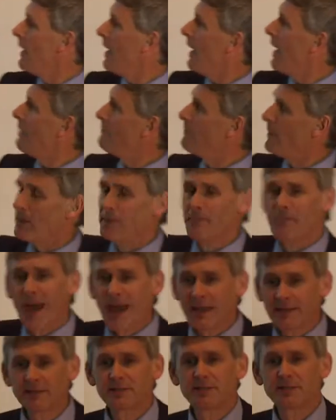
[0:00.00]
But the
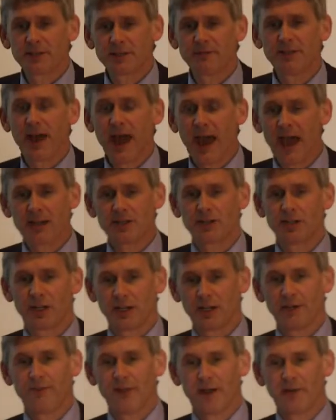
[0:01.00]
patterns are
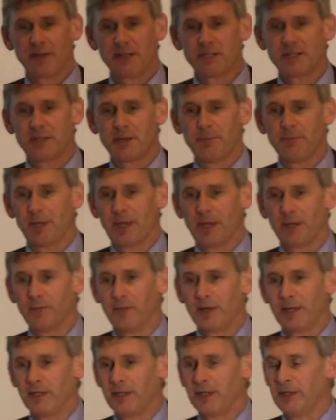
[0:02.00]
actually very similar
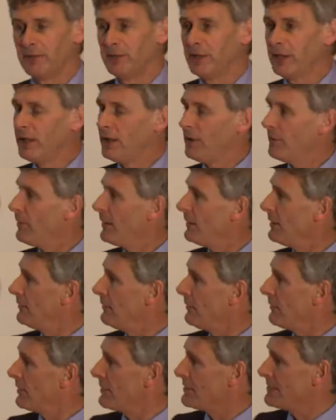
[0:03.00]
when you
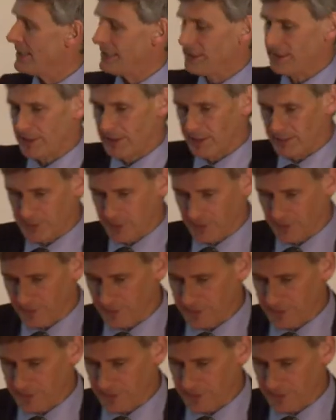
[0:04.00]
look at it and you sort